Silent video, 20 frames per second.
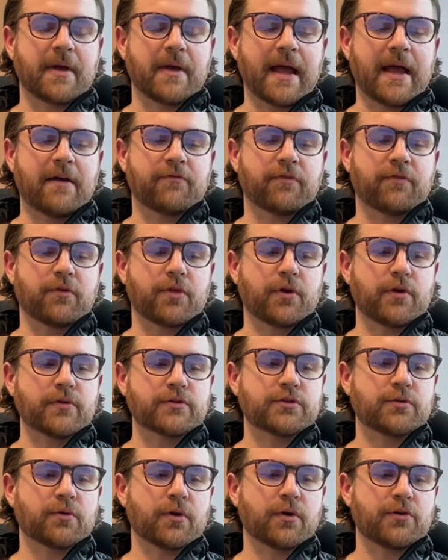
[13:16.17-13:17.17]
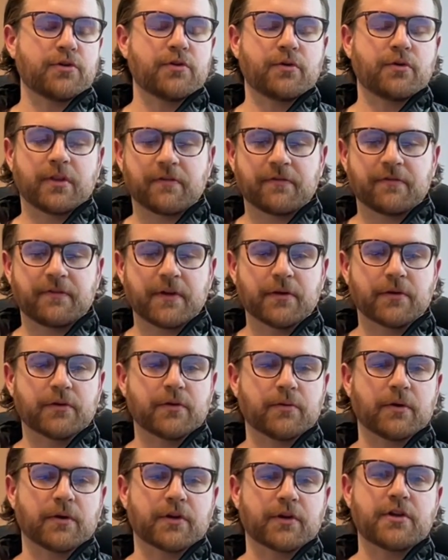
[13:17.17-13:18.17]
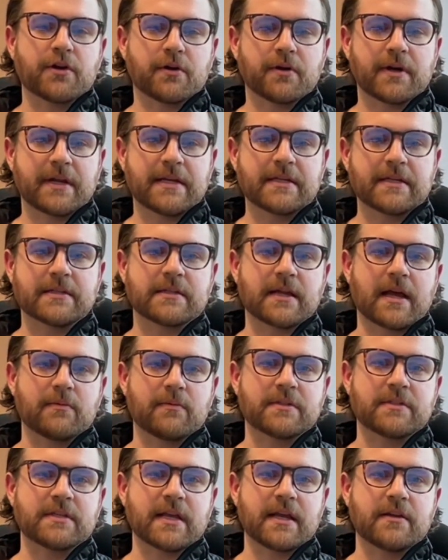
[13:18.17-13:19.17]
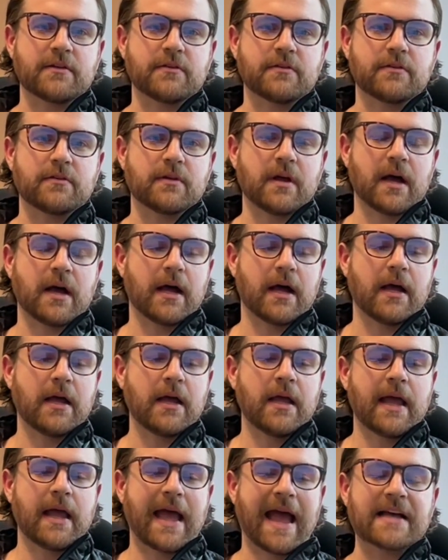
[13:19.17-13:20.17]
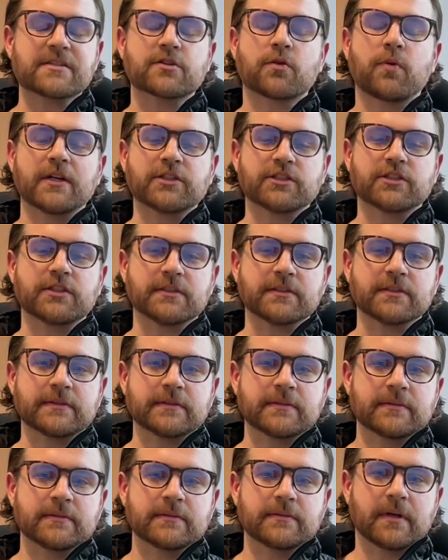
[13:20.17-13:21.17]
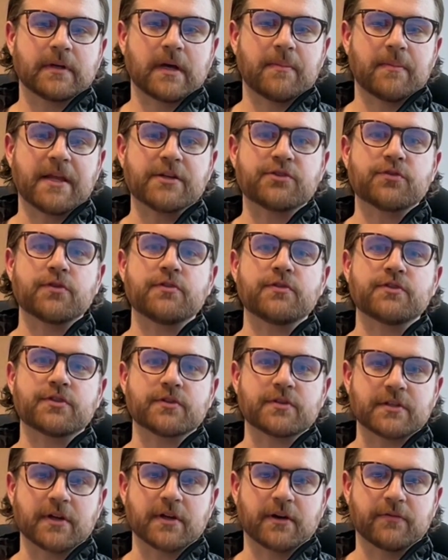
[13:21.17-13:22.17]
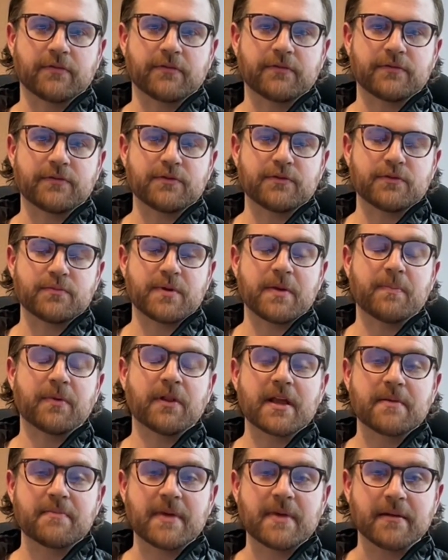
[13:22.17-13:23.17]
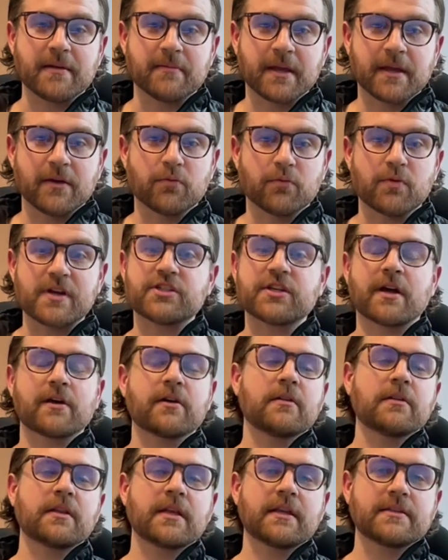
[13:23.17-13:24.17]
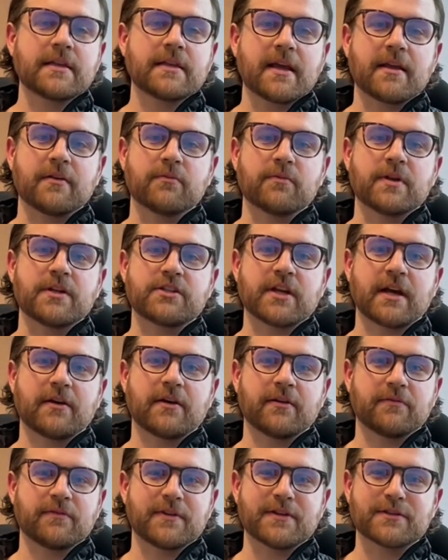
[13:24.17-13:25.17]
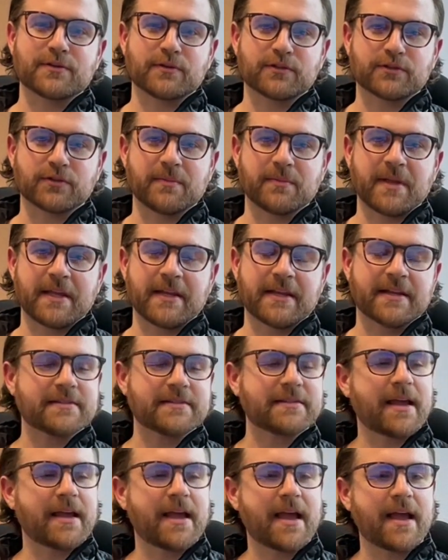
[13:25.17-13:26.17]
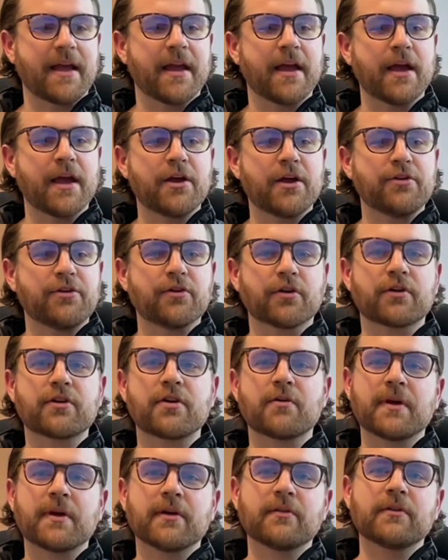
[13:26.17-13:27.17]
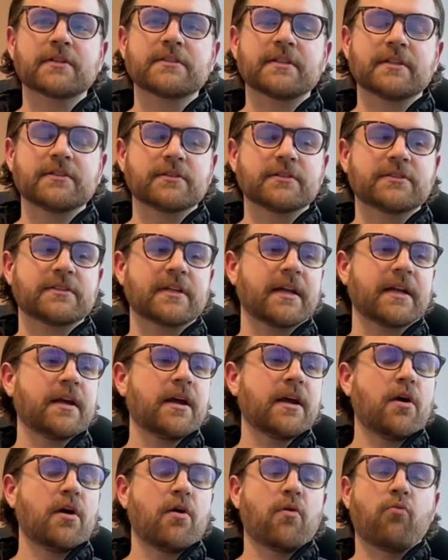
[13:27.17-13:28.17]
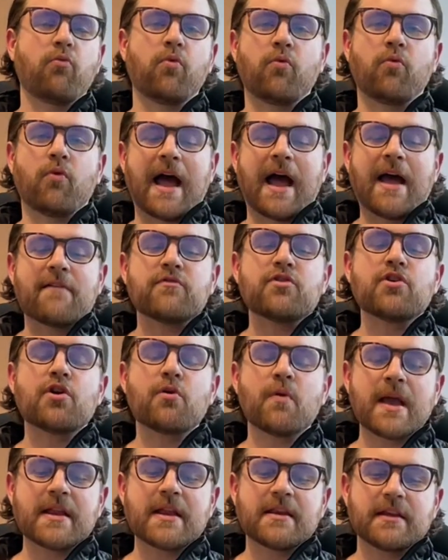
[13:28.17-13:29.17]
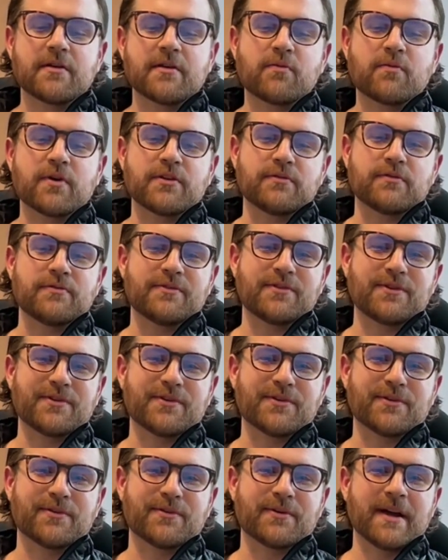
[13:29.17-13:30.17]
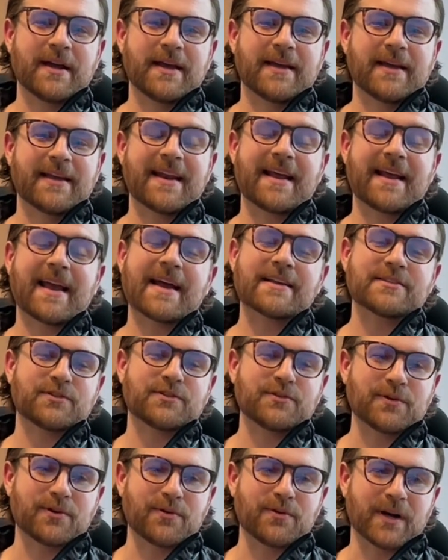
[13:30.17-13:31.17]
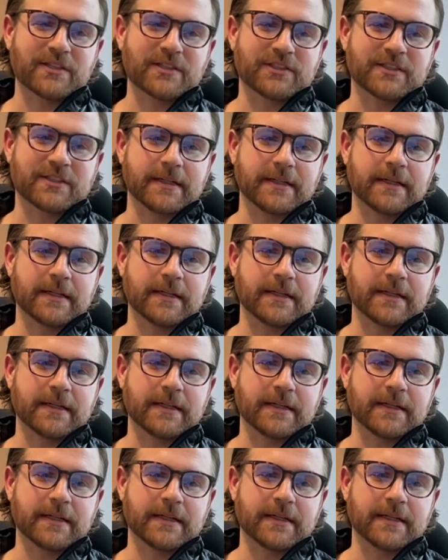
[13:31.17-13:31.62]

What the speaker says: for those who are new to the field, who are curious, I would say ask questions, introduce yourself to people like me, reach out on LinkedIn, reach out via social media and say, hey, your career looks interesting. Well, I have no idea what you do. Can I ask you a question?